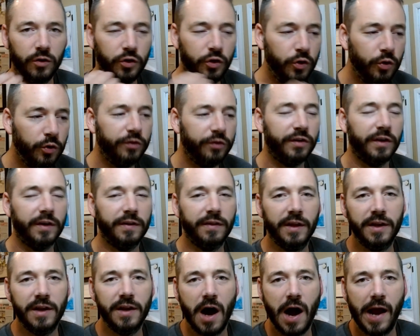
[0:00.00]
using
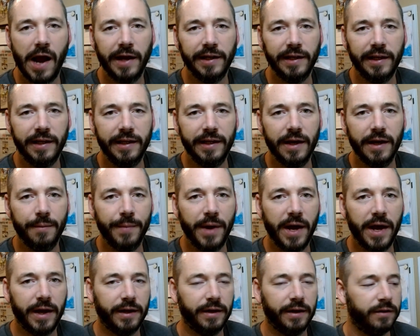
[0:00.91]
the nine E M
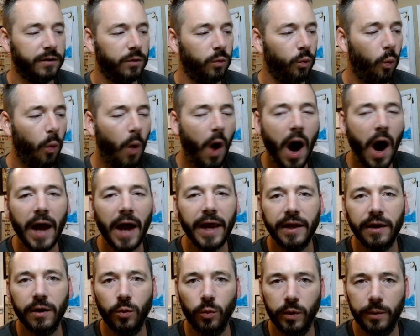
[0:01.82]
A
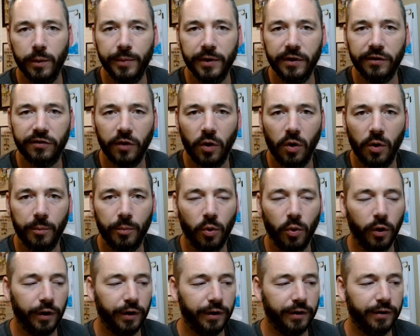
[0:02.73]
why it would be so
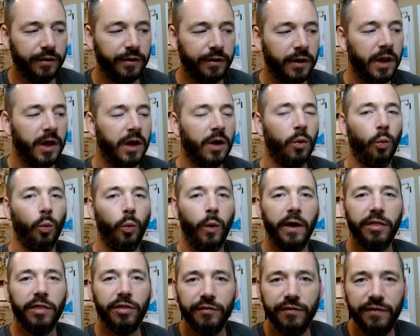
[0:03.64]
important
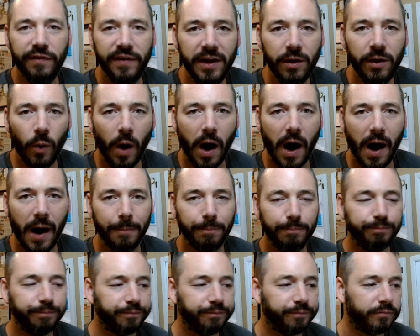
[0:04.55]
with V WAP
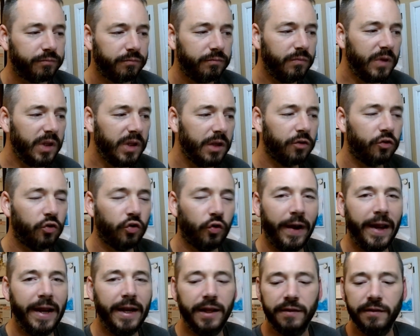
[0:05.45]

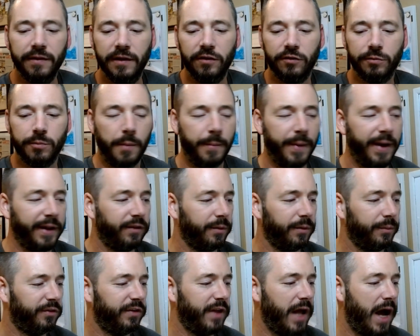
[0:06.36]
trading these
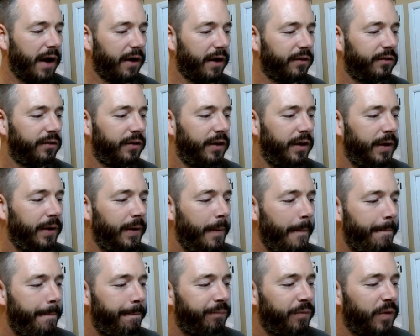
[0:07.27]
momentum stocks.
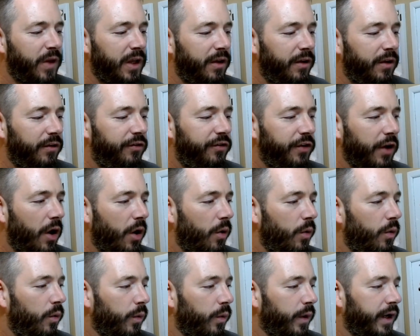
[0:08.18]

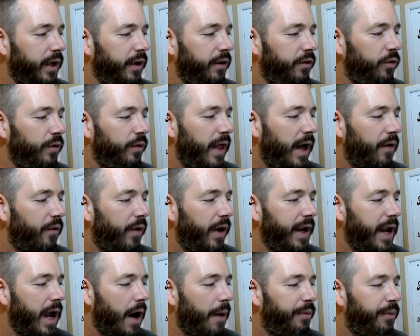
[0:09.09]
So we're going to do that
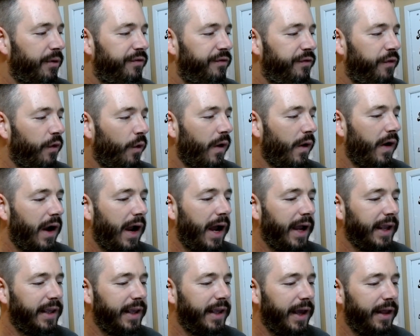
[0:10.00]
right now. Before
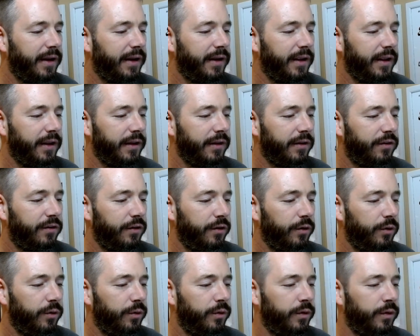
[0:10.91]
I get
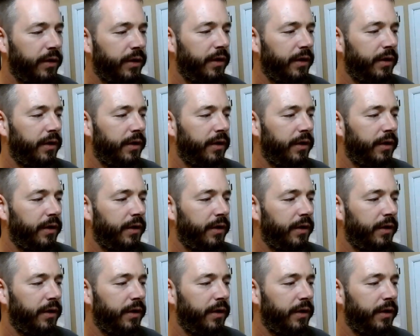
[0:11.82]
into